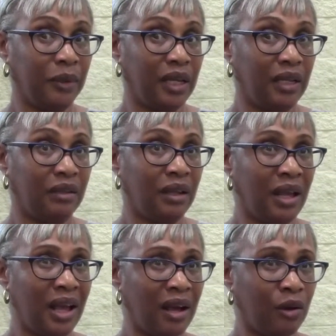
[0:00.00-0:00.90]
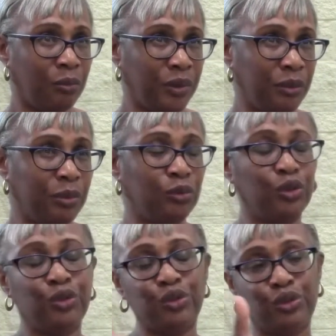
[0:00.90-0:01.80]
And how people
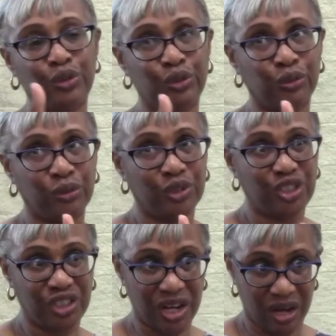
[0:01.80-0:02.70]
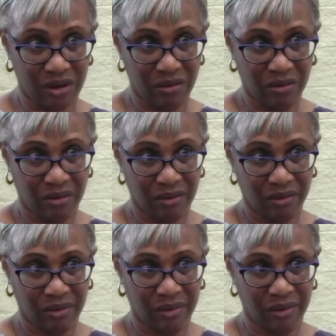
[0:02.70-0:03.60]
used to share.
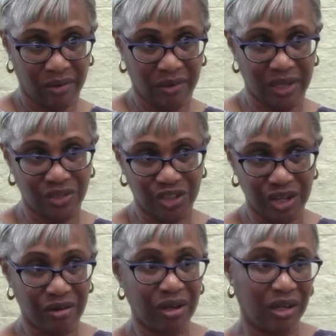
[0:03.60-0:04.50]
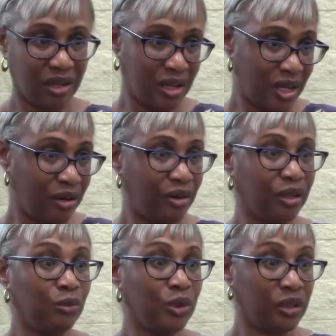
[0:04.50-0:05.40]
That sharing and
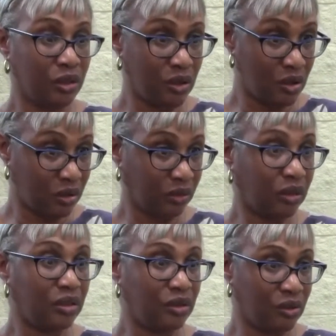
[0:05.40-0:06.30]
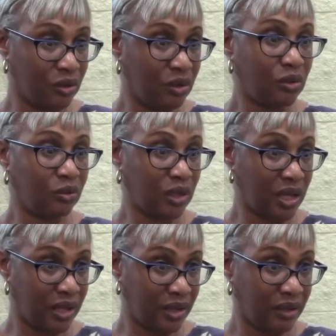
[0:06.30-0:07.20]
caring went along, you know, a whole
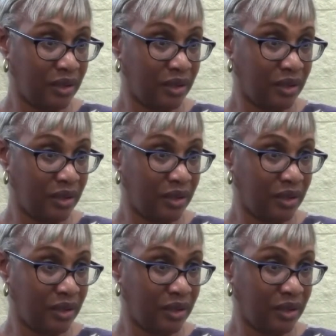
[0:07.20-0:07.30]
lot.